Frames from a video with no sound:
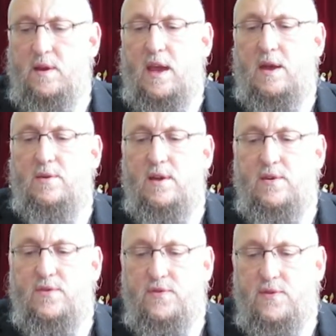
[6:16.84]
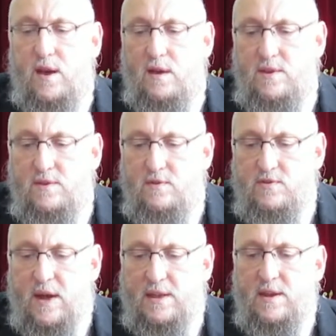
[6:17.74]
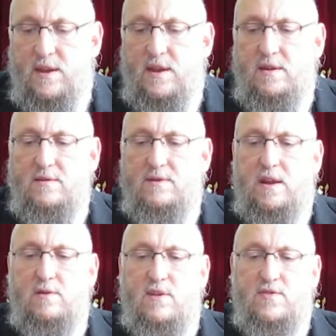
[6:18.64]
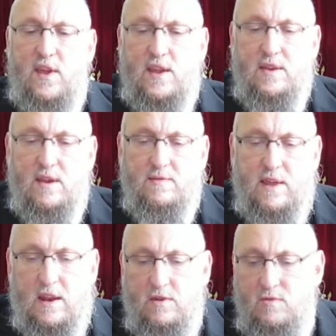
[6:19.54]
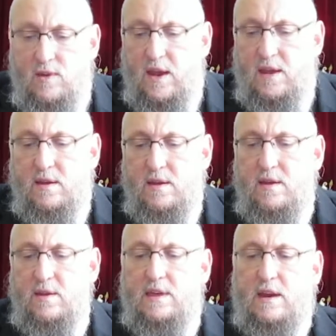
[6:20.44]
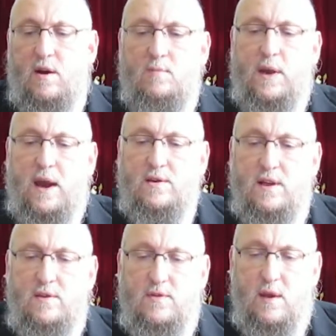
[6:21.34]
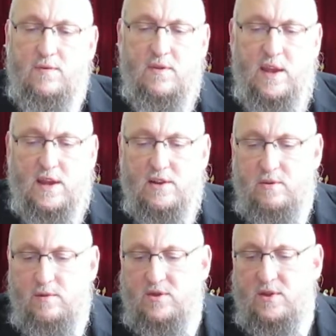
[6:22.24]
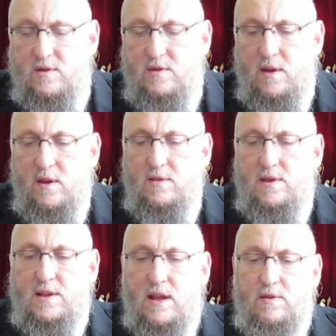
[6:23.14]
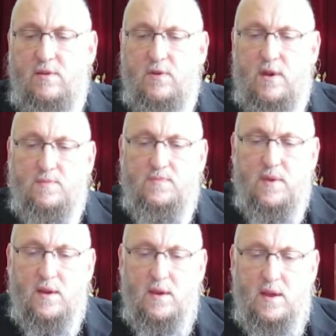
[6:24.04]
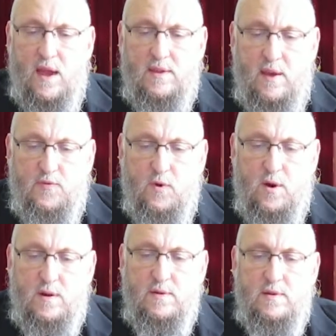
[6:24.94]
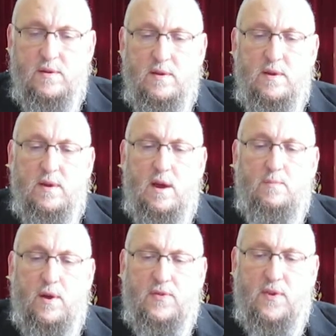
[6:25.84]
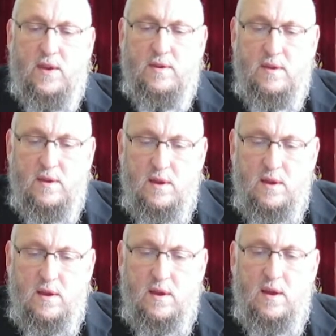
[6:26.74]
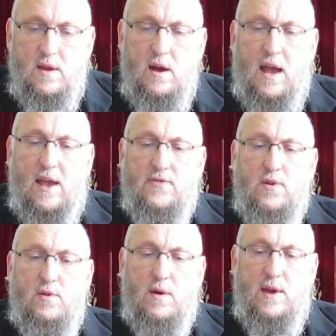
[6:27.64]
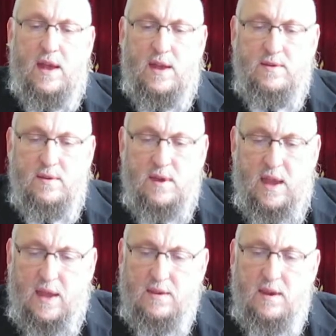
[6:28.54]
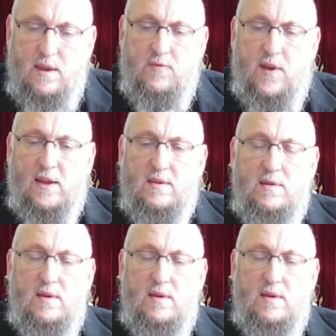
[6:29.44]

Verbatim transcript: areas of individuality that are distinctive, that are unique, that are unparalleled in terms of their contribution to Klal Yisrael. And therefore, a person has to go ahead and, in effect,